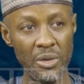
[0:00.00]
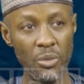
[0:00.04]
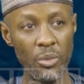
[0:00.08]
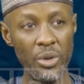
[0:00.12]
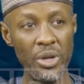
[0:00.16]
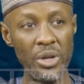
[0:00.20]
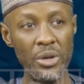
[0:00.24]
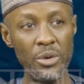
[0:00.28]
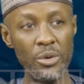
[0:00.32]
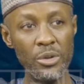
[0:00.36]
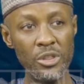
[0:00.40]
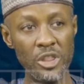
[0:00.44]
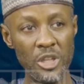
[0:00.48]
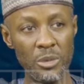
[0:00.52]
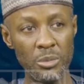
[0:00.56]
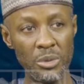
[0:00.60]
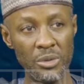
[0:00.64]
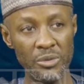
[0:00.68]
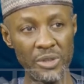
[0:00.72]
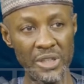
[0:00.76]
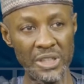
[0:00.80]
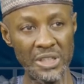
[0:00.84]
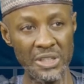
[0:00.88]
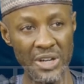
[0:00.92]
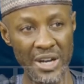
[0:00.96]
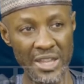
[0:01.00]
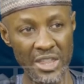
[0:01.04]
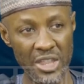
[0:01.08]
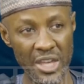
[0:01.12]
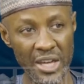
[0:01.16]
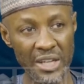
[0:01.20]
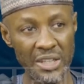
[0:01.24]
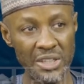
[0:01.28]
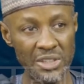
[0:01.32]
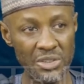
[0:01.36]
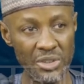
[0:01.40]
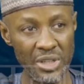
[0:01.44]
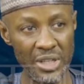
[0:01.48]
we know some of the
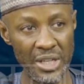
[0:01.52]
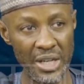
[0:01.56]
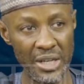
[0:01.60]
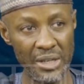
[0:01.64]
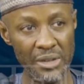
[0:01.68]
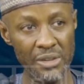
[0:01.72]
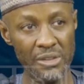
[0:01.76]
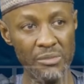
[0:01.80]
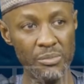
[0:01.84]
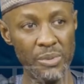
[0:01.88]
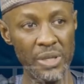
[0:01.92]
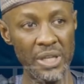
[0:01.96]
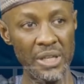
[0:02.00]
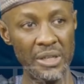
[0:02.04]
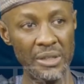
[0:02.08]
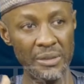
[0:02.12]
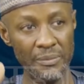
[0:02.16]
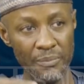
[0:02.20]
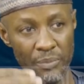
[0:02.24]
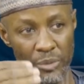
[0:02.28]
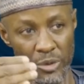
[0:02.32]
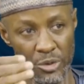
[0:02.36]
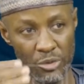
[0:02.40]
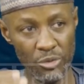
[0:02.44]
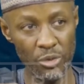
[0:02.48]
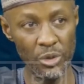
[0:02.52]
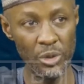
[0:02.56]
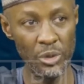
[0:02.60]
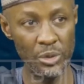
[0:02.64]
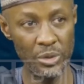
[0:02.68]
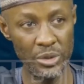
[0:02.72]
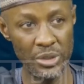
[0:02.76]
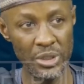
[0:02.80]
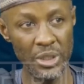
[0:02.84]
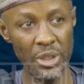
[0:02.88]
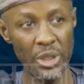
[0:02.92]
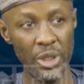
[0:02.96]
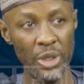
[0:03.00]
trajectory that is being
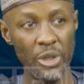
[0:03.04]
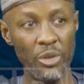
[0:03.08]
followed.